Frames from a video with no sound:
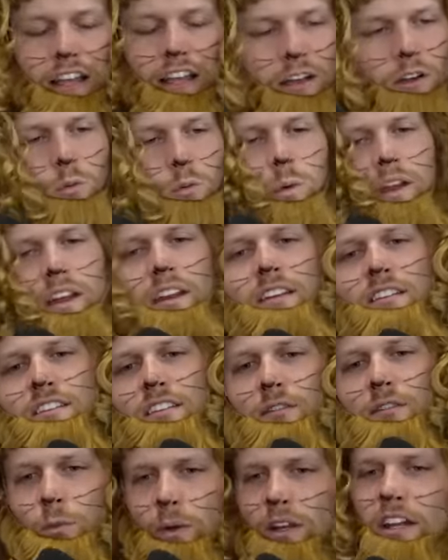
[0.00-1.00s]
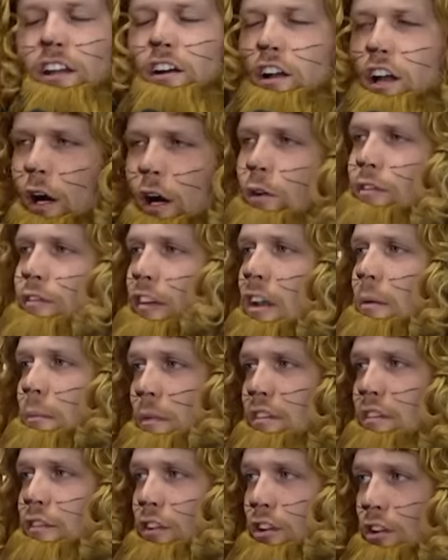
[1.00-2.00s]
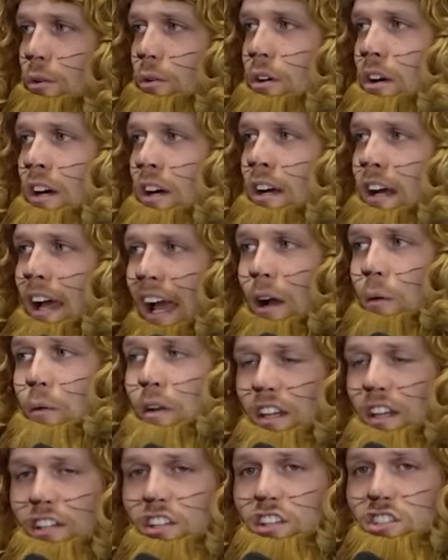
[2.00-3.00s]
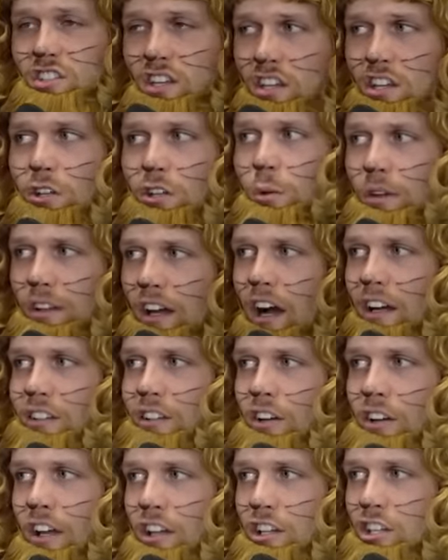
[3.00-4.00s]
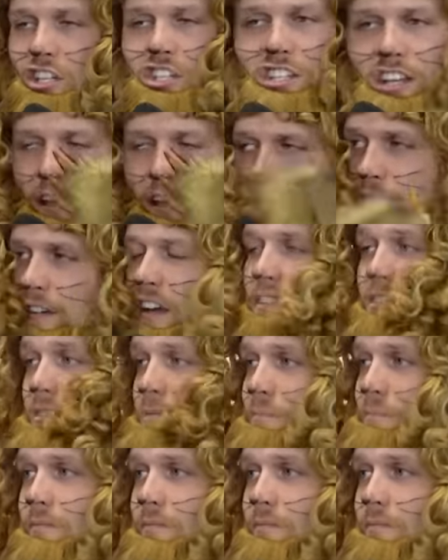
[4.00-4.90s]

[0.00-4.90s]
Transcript: We need a GoFundMe for you, and we need to send you to a doctor and just say fix him.